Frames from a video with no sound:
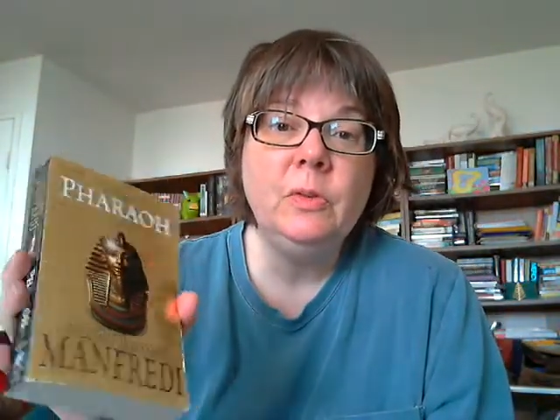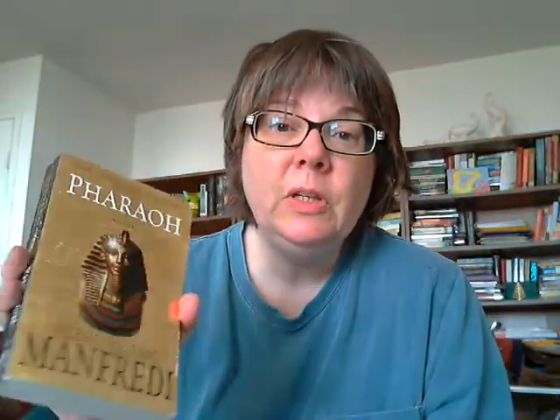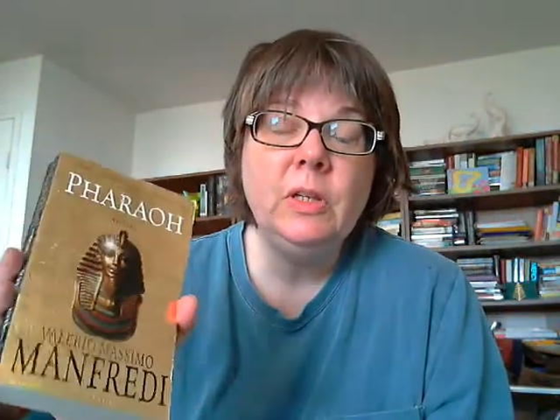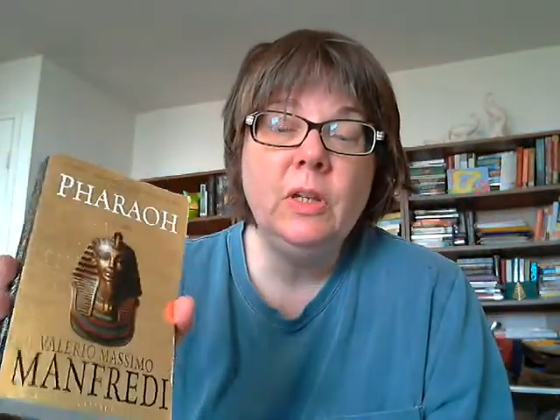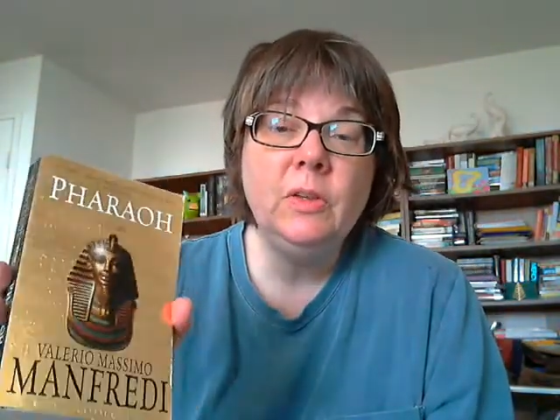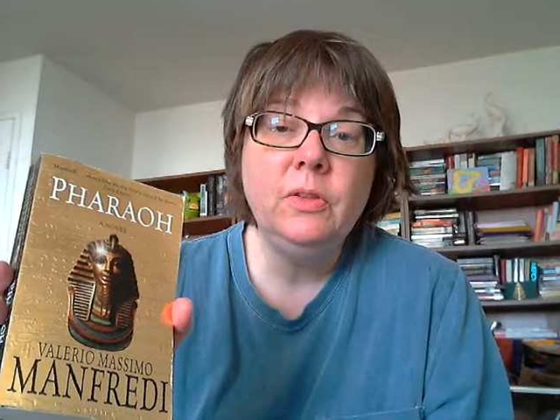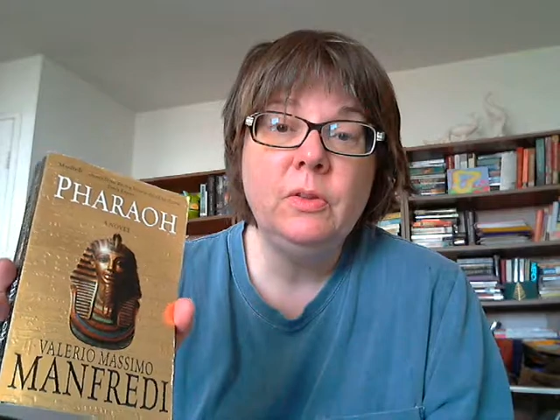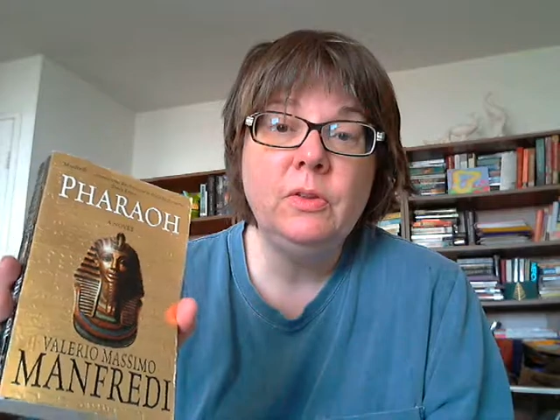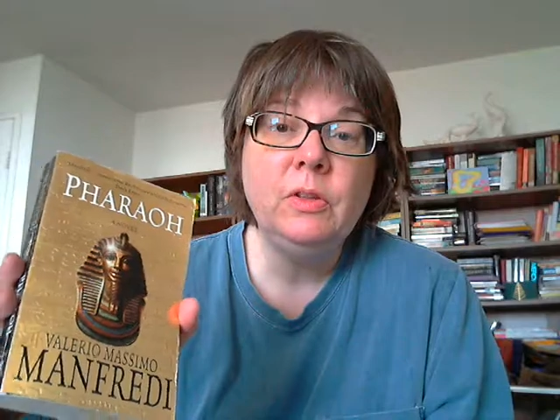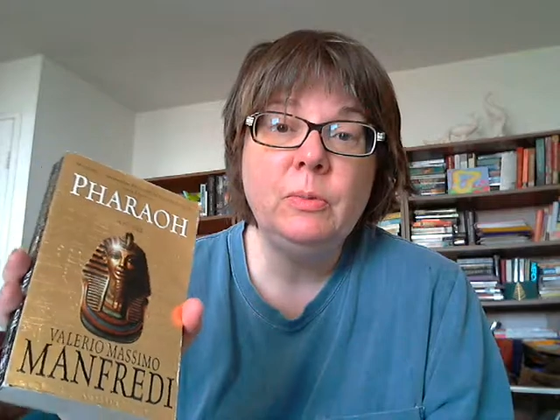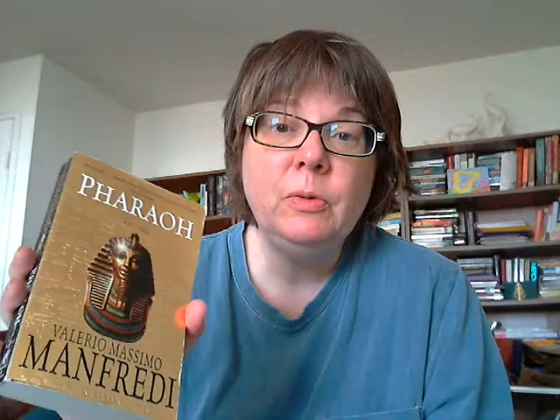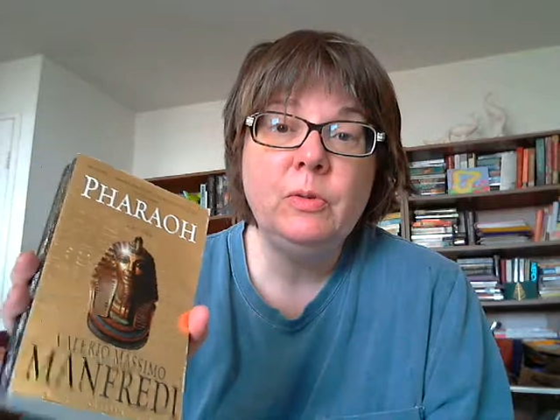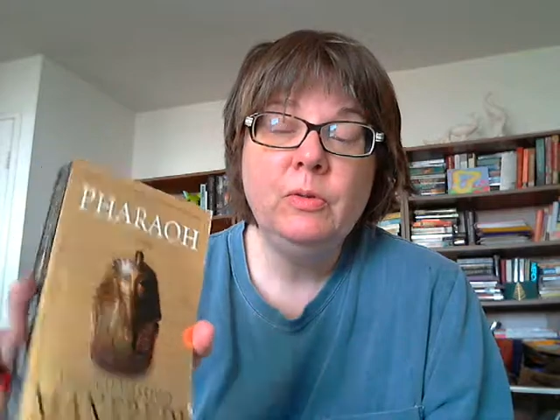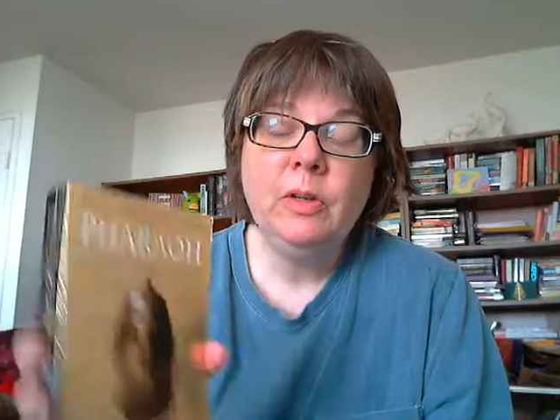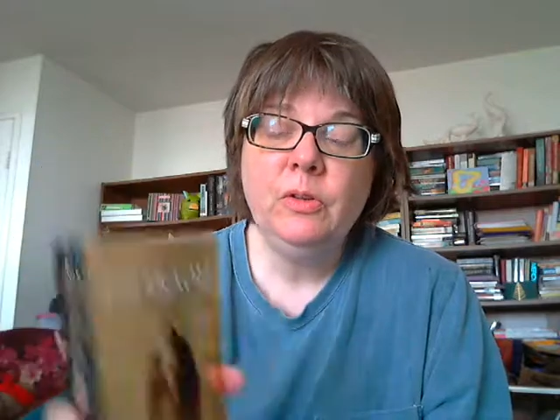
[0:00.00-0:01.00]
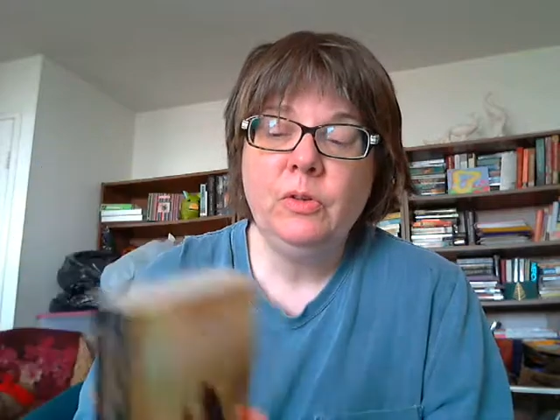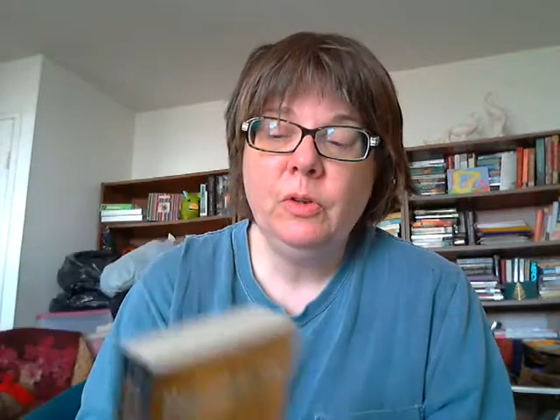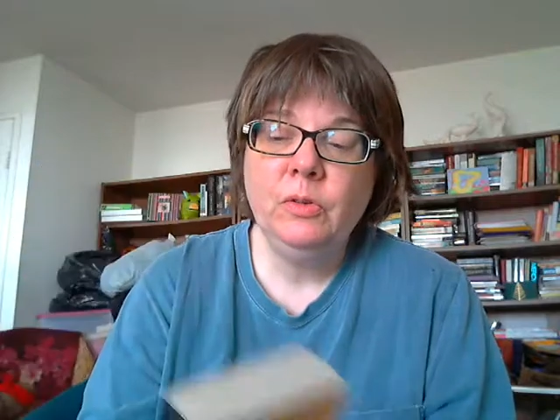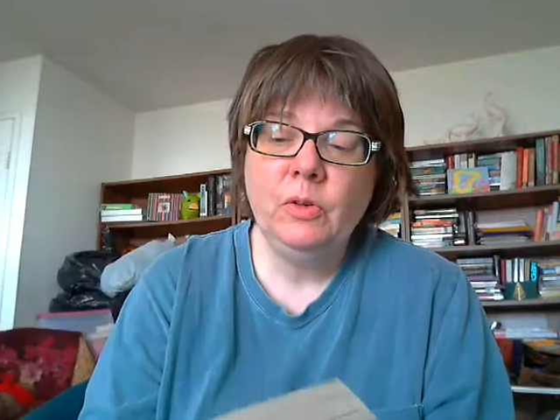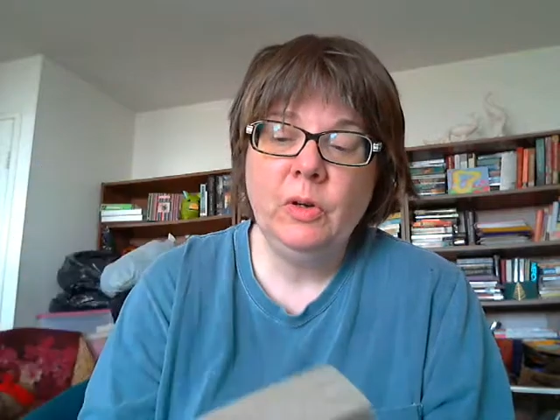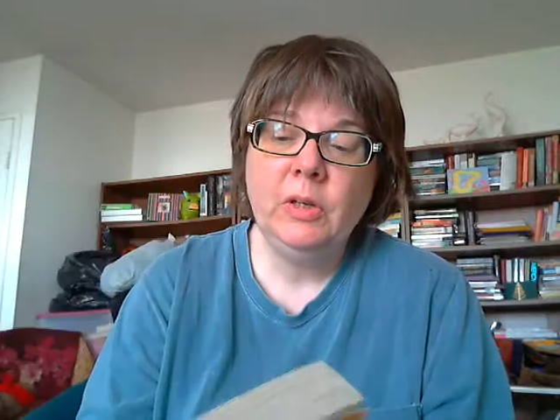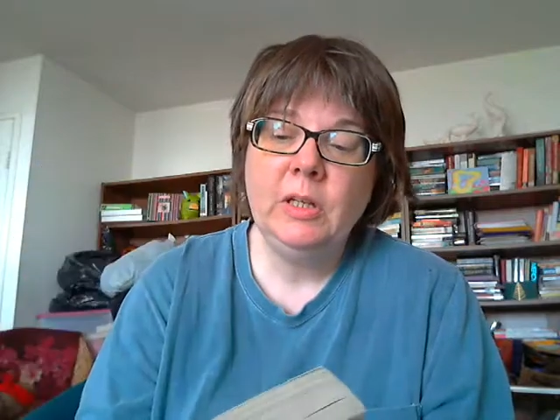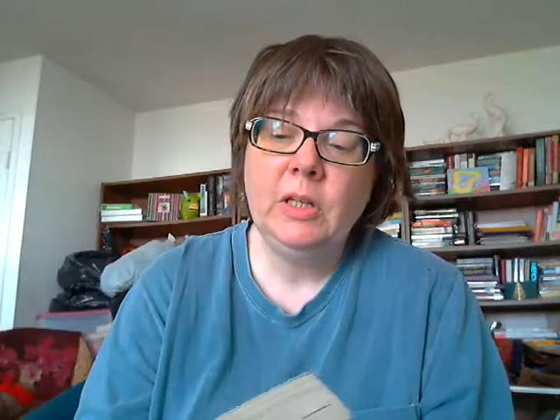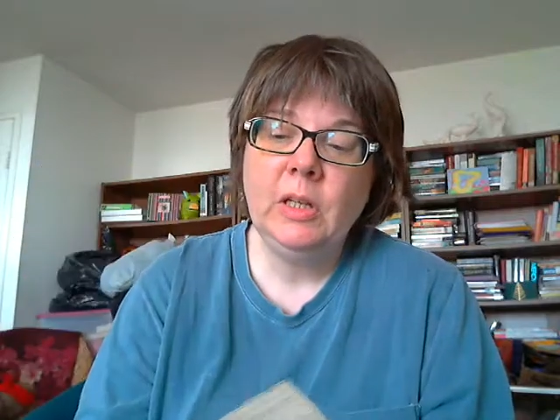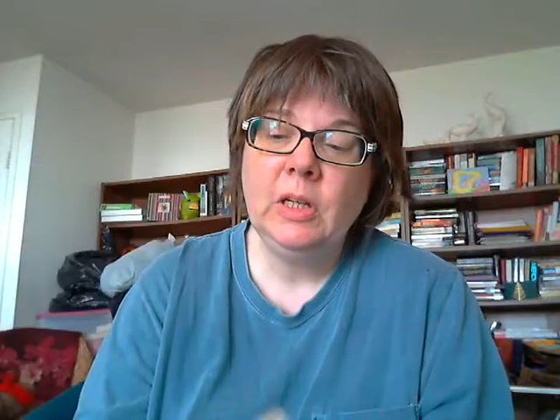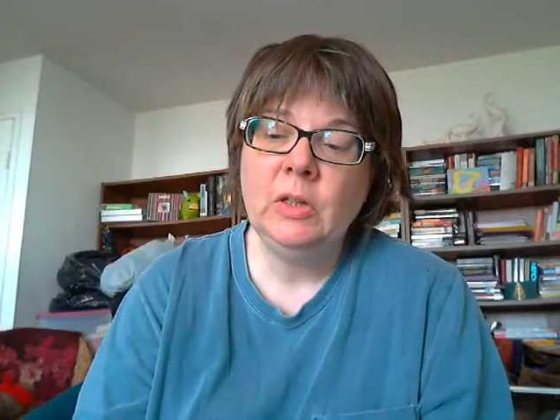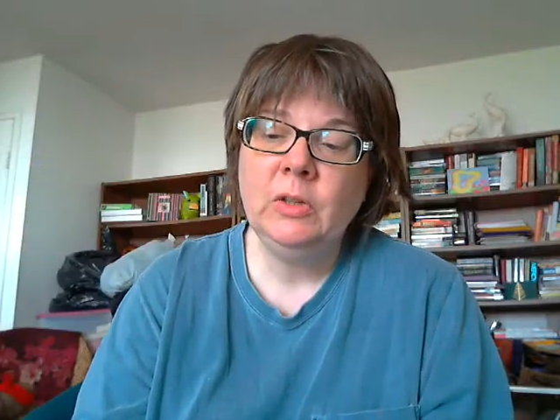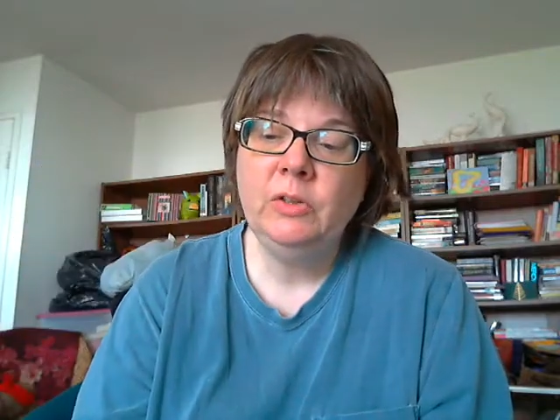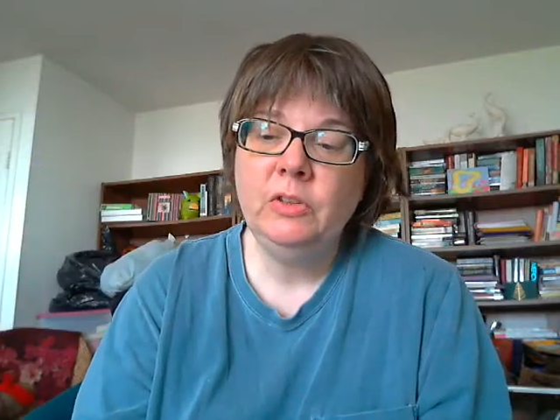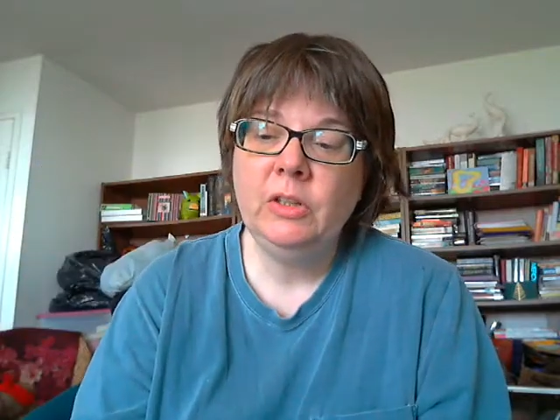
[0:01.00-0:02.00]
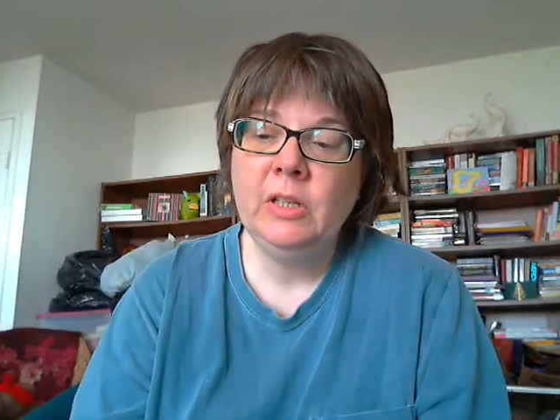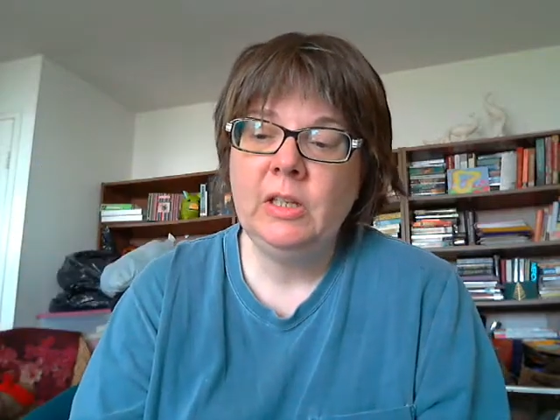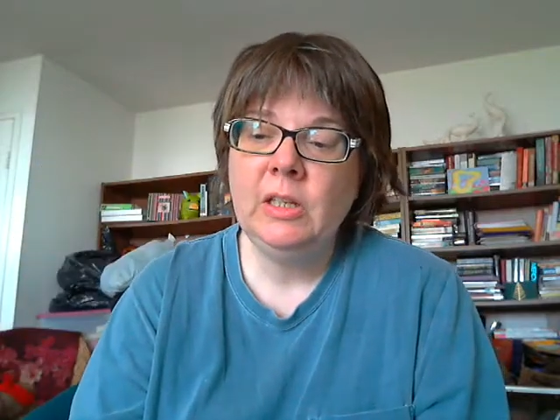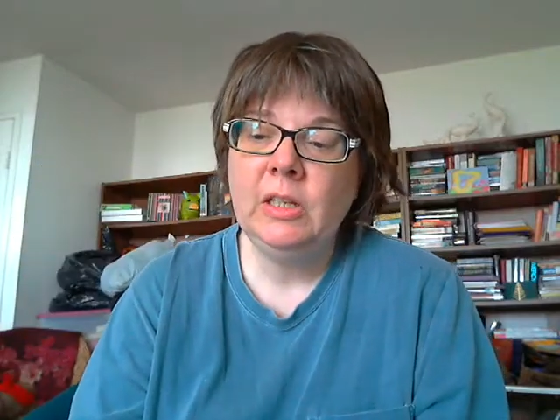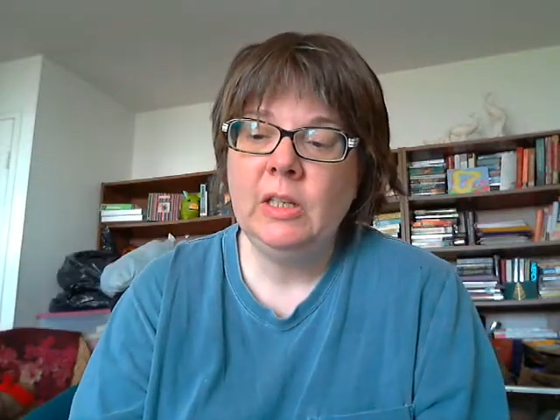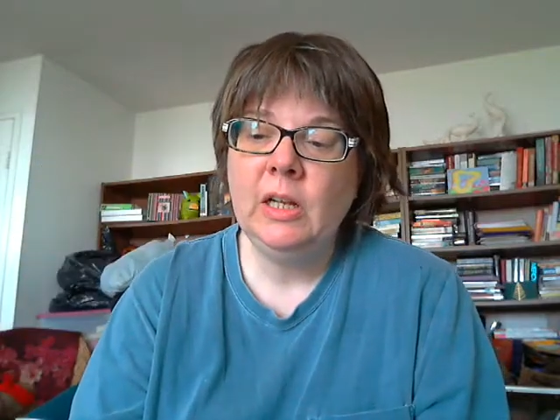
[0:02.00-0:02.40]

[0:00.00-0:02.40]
The author is a professor of archaeology